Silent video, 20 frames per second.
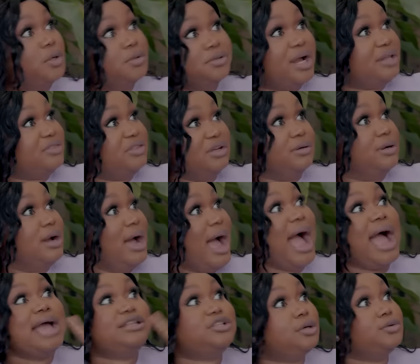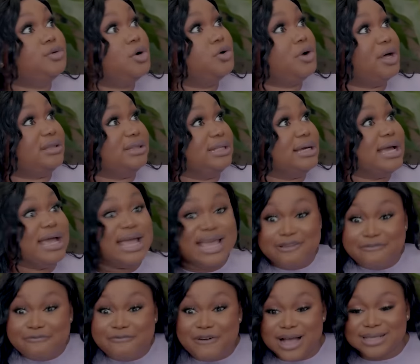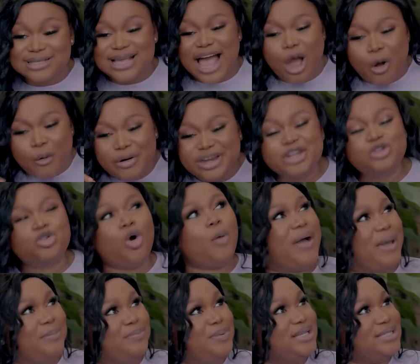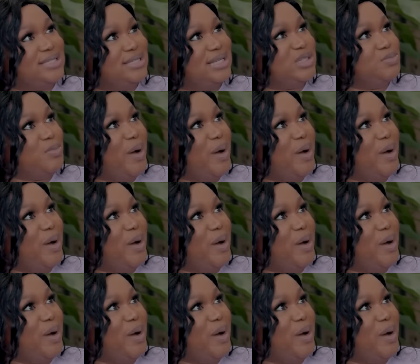know nothing. In fact, I already know my place in this